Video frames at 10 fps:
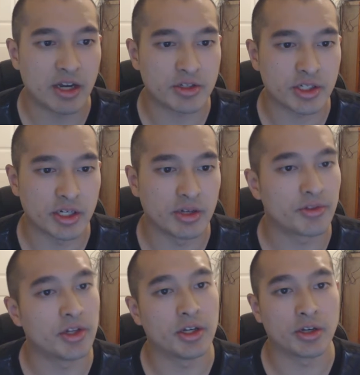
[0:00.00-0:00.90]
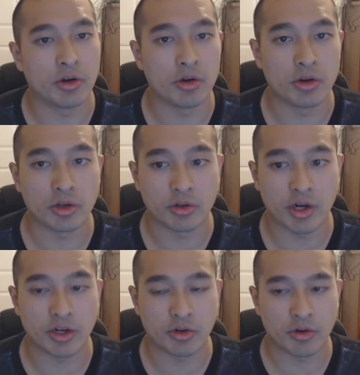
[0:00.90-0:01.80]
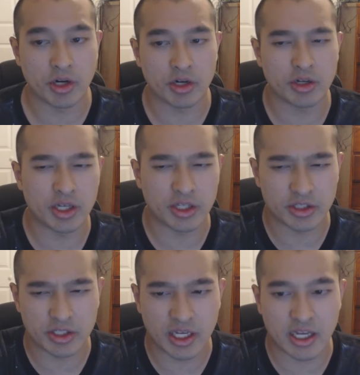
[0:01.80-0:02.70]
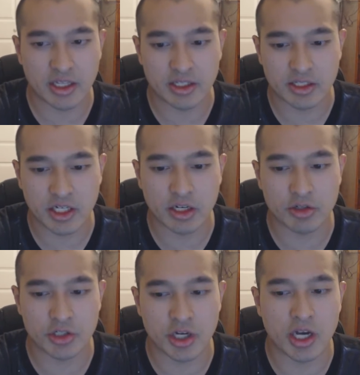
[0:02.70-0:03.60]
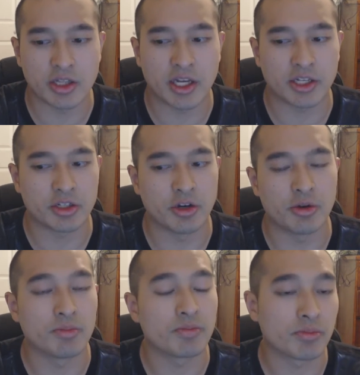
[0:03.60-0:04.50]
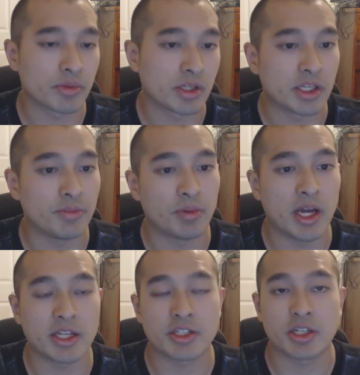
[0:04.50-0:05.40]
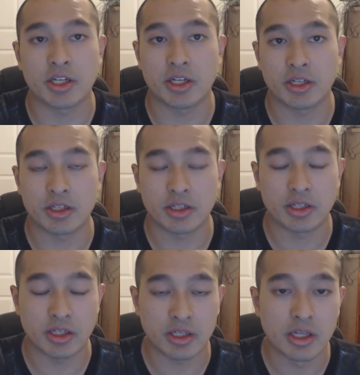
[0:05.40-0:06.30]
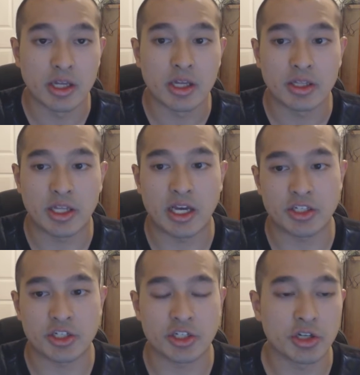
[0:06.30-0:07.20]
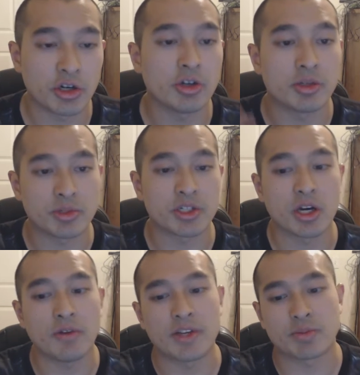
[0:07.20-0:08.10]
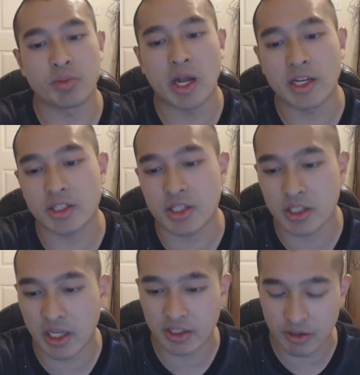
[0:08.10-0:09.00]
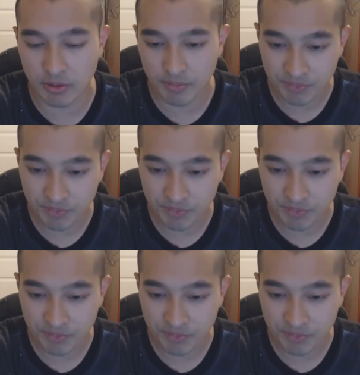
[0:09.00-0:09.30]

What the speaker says: out of the Greater Grill and tells Jean like he plans to, that Shiro himself is planning to like